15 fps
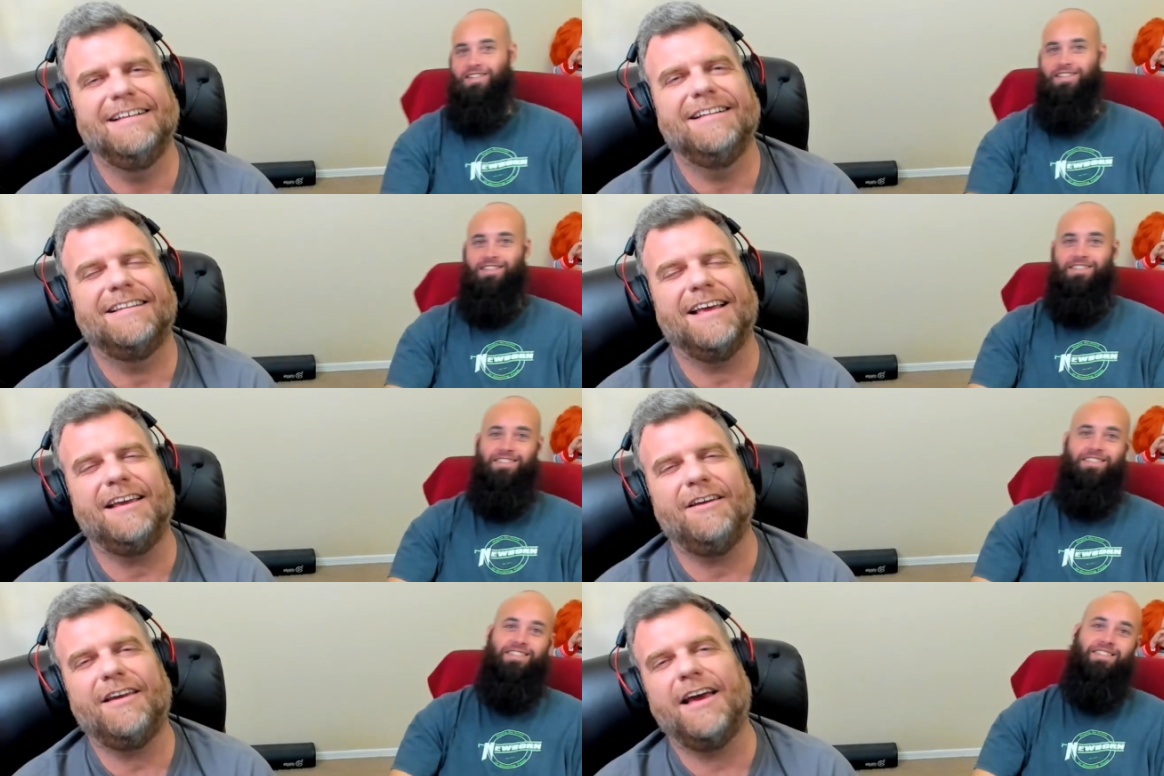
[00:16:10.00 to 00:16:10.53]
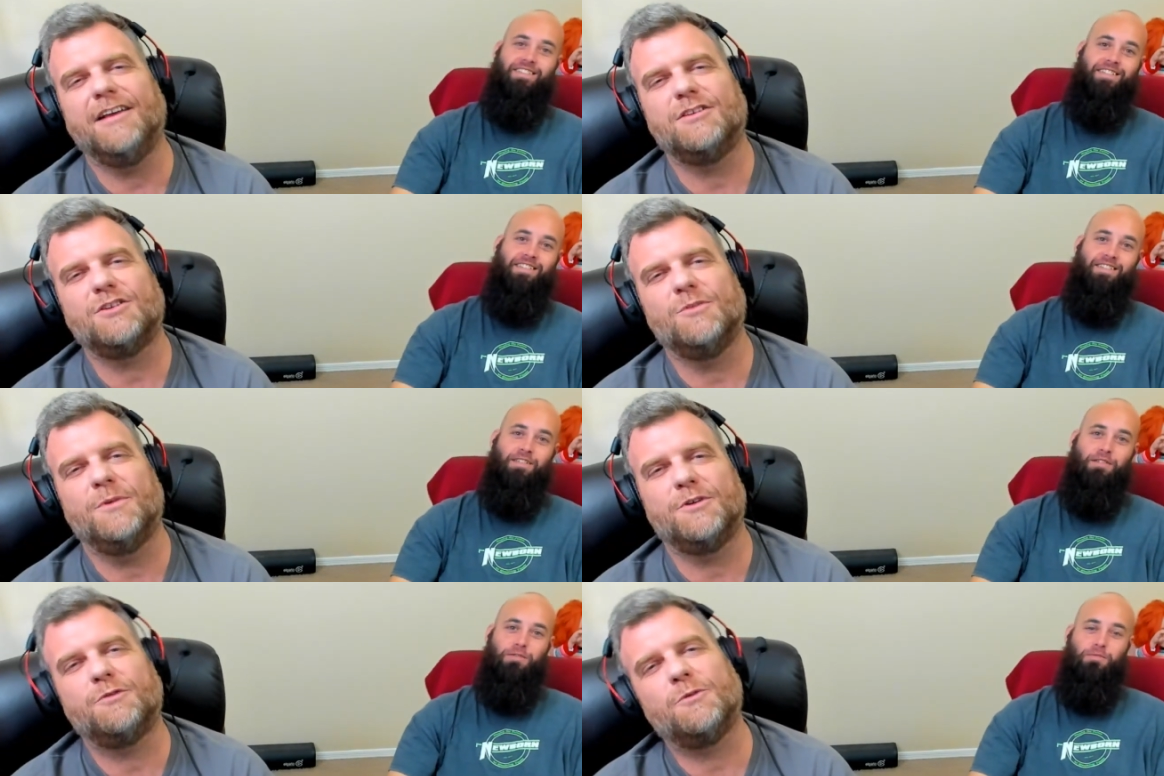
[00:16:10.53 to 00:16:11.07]
Speaker 1: Thank you guys
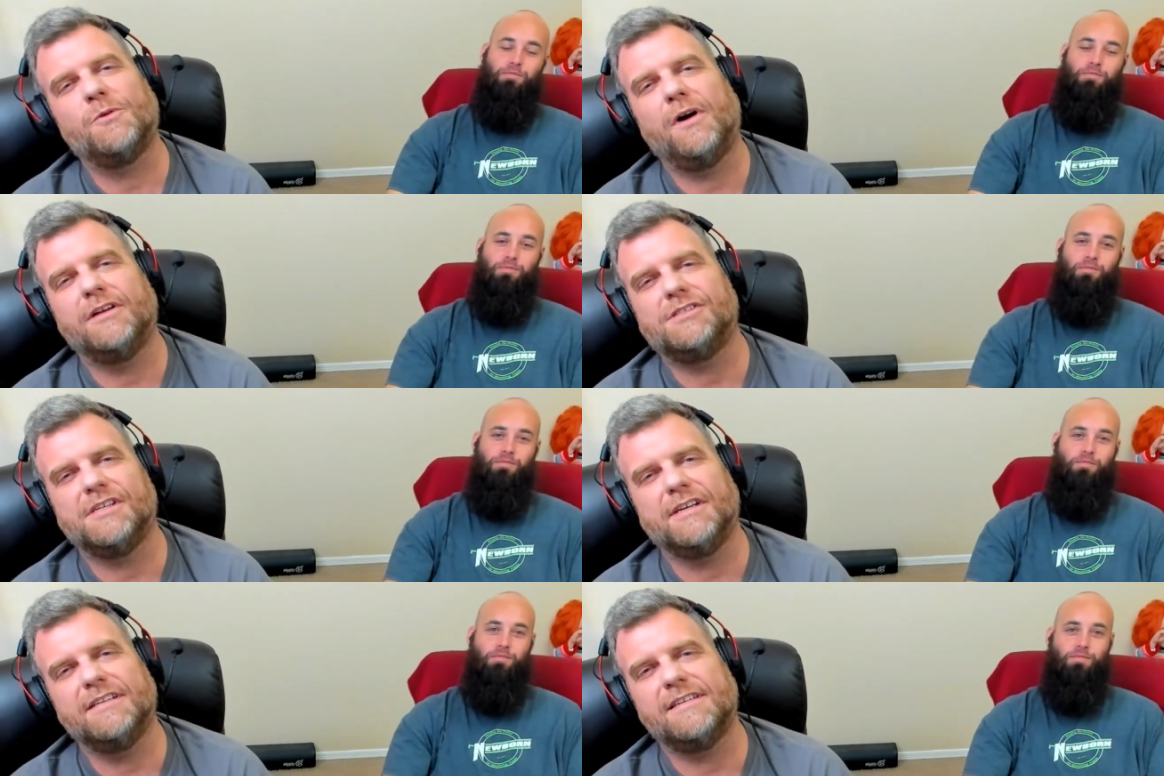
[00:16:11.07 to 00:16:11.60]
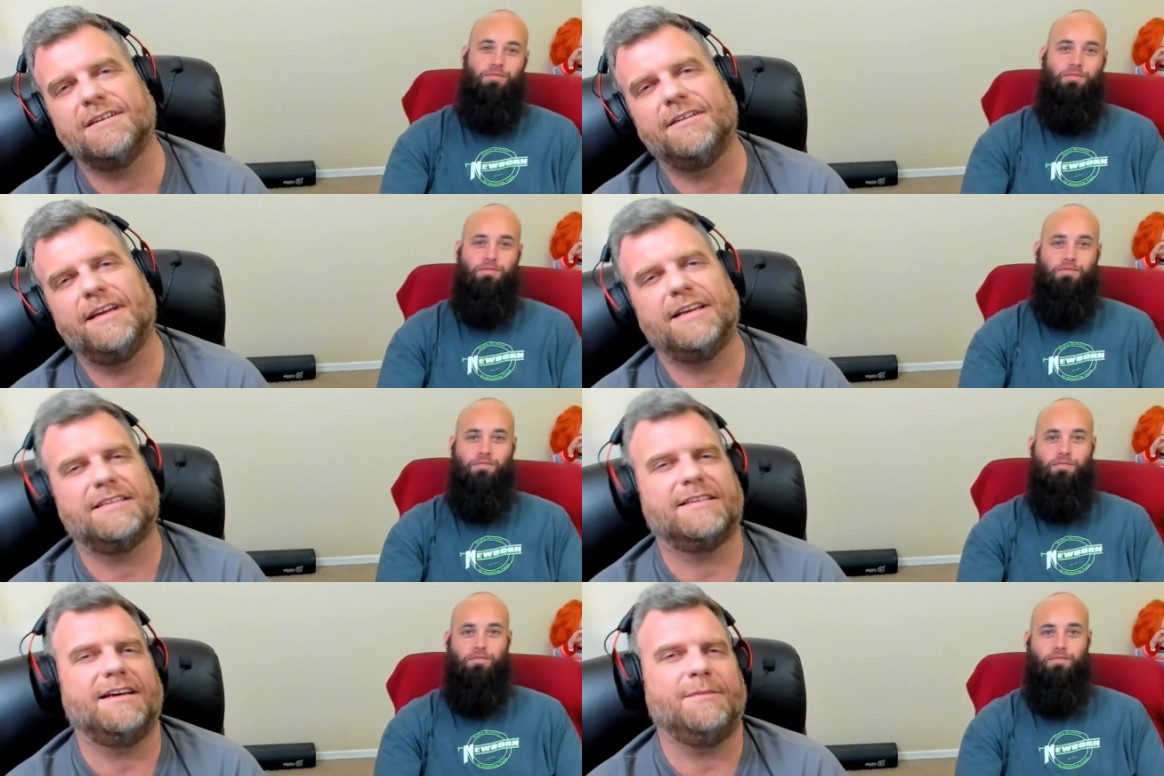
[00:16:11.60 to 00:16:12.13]
so much for watching. Until
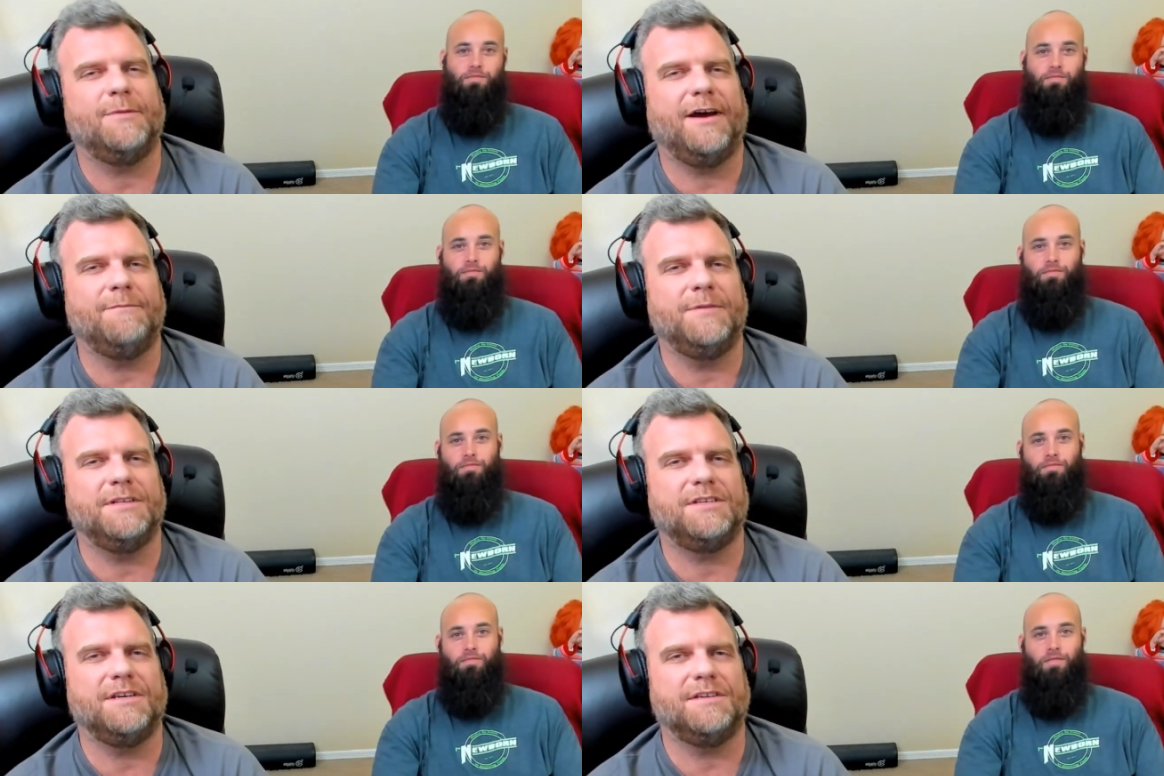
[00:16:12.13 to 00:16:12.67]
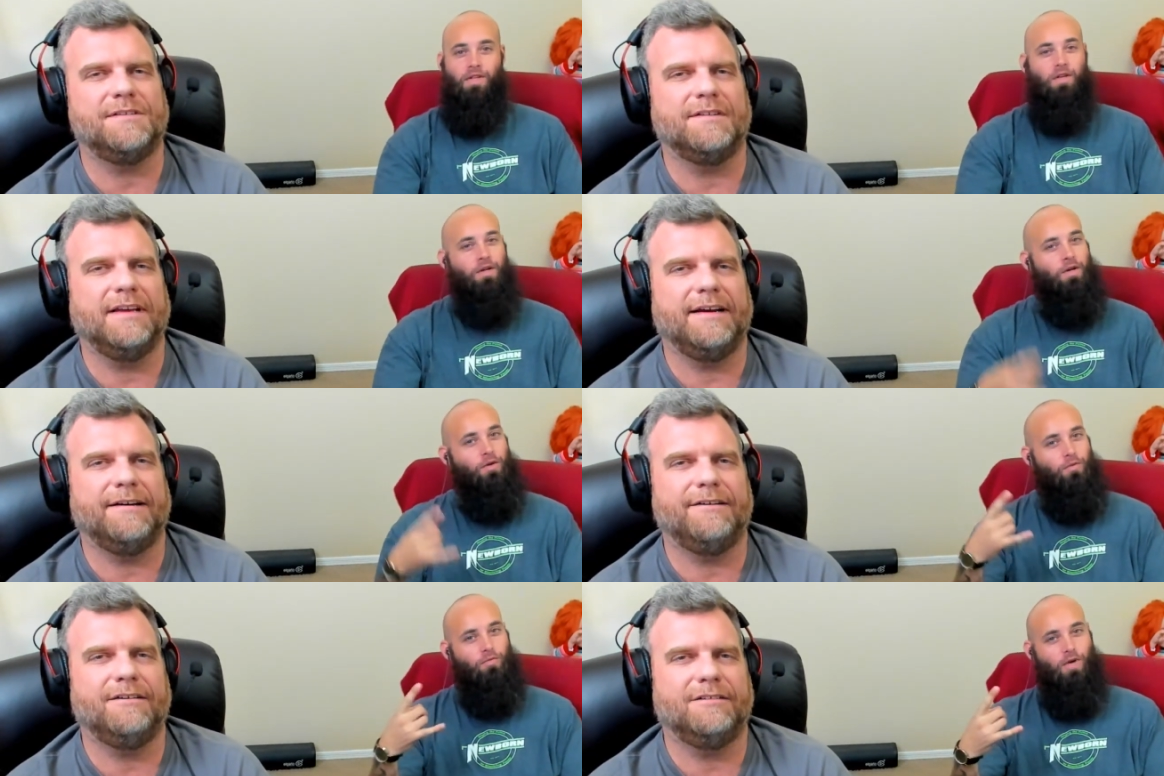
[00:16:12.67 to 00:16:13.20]
next time, I've been Cecil
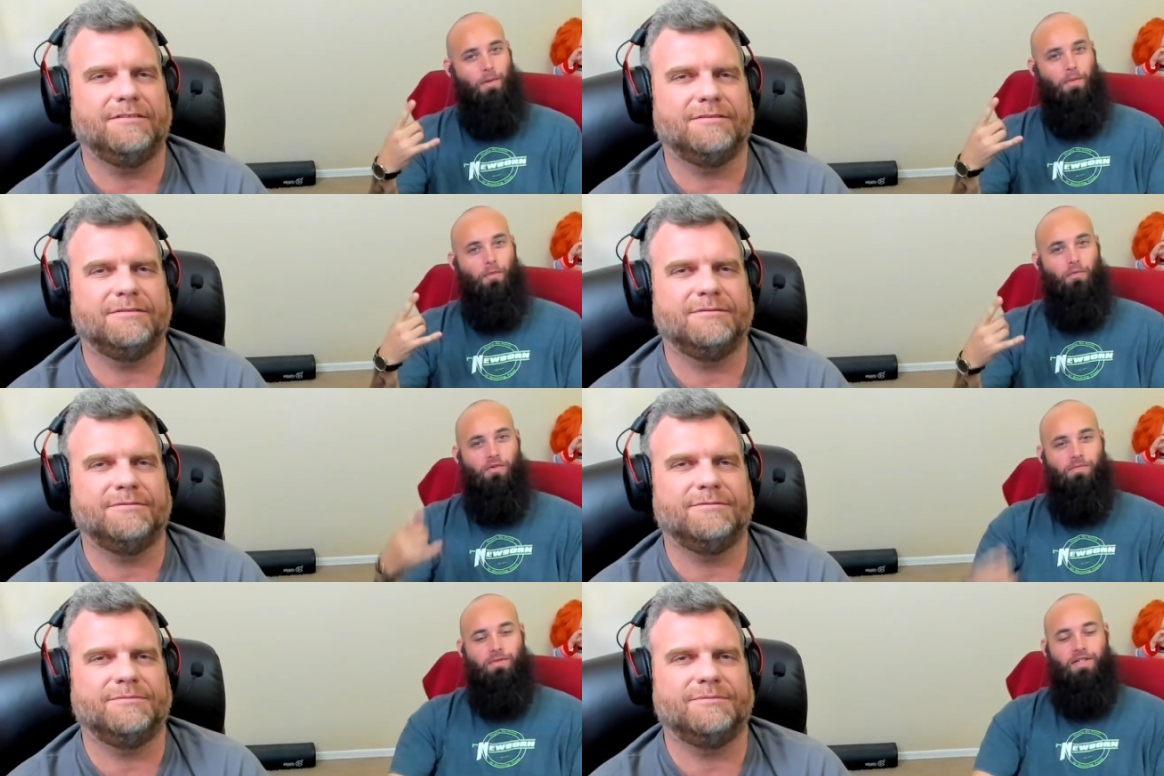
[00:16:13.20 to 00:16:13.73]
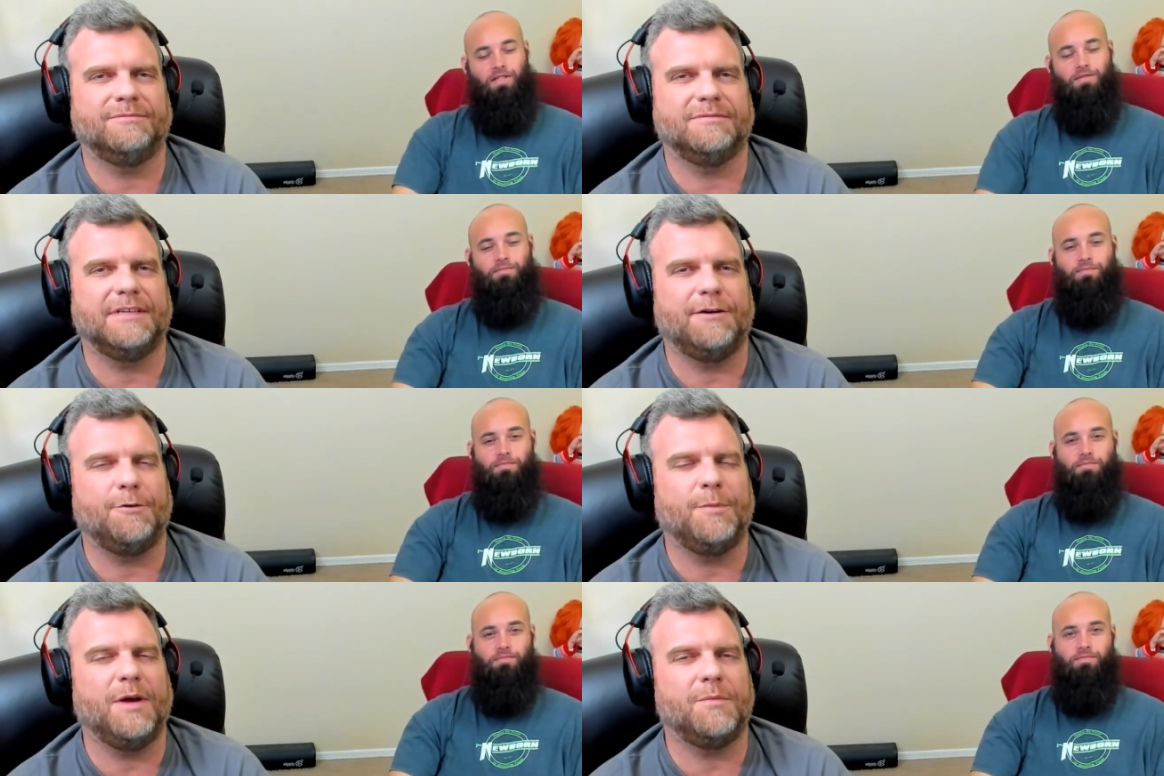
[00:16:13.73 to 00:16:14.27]
Laird, Rob Wolfman,
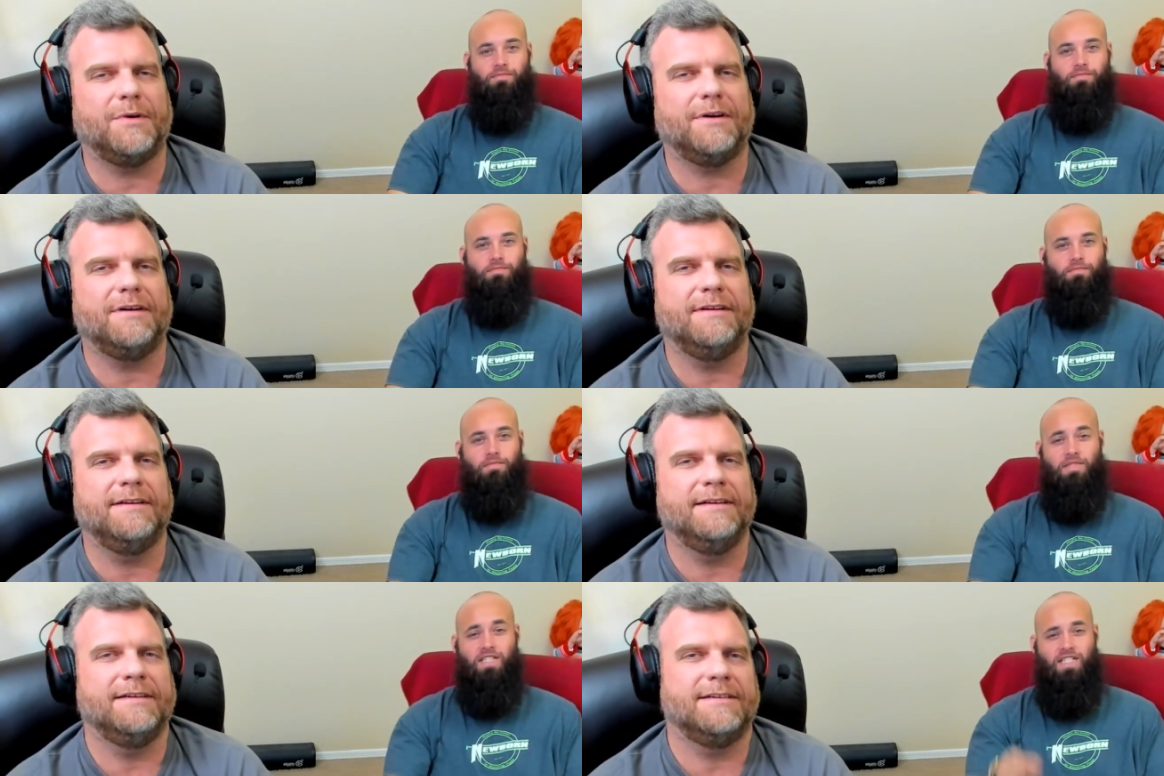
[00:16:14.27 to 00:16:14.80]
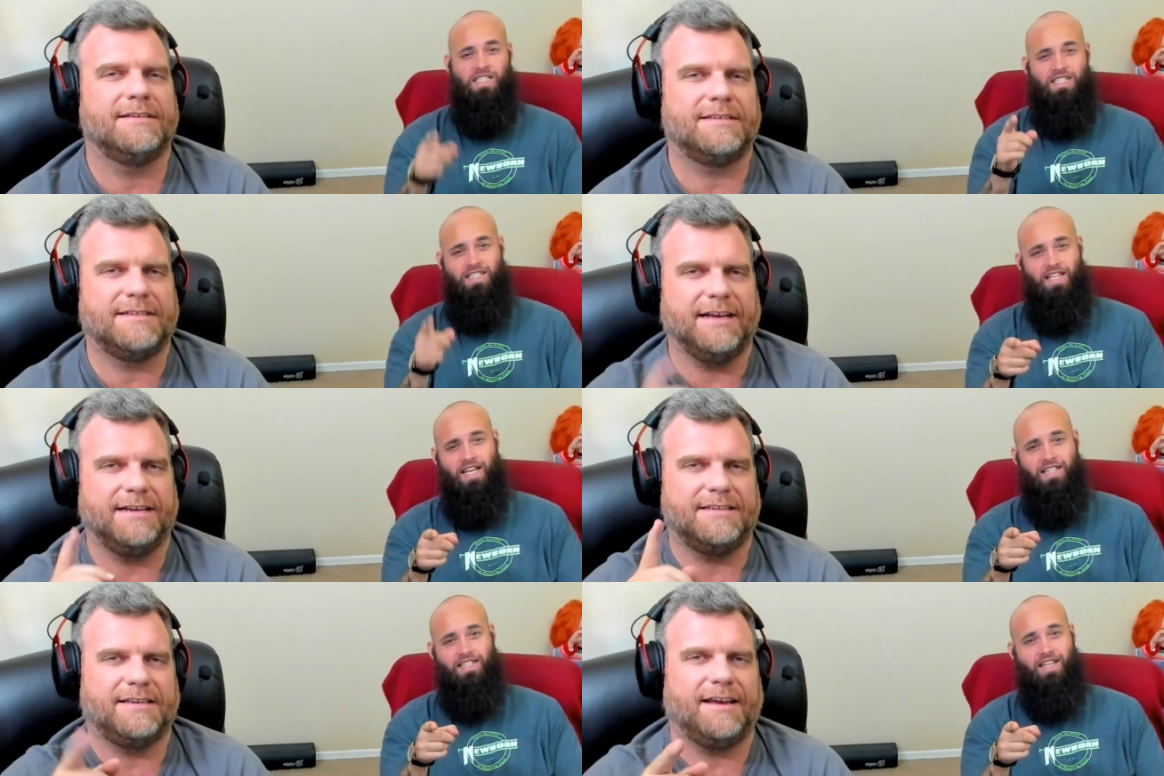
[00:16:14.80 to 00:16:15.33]
and remember,
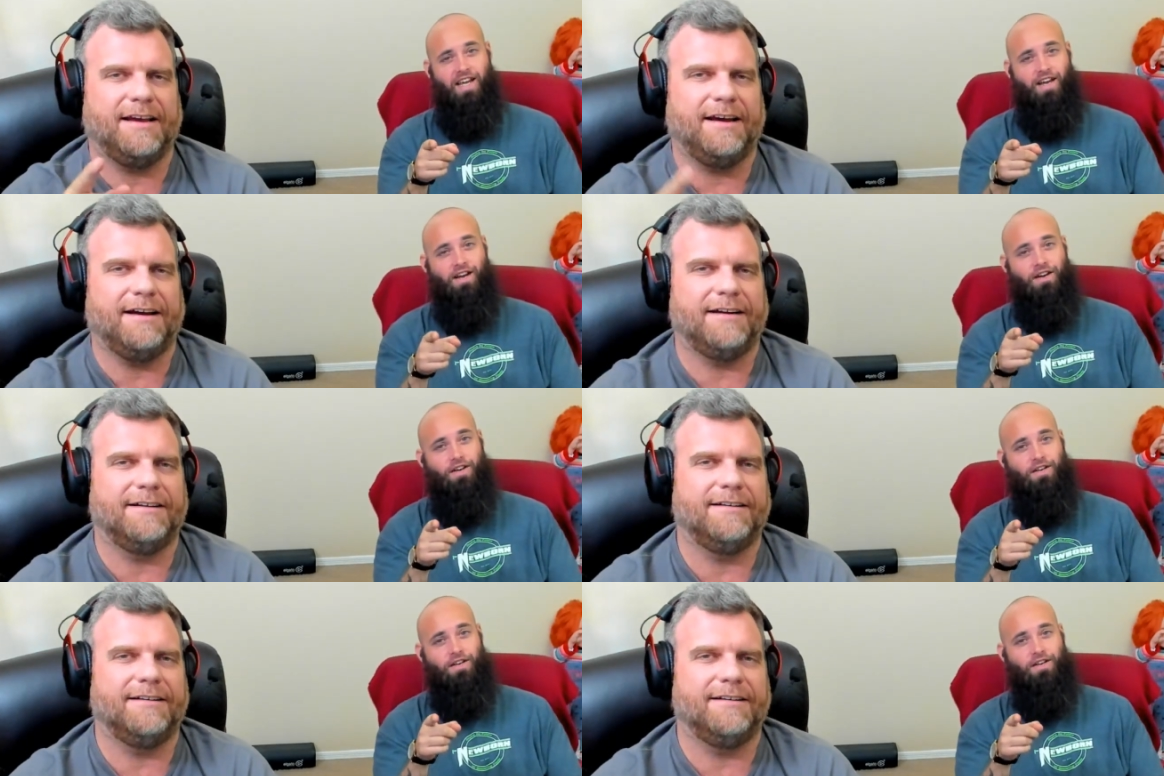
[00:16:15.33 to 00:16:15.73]
stay, stay scared.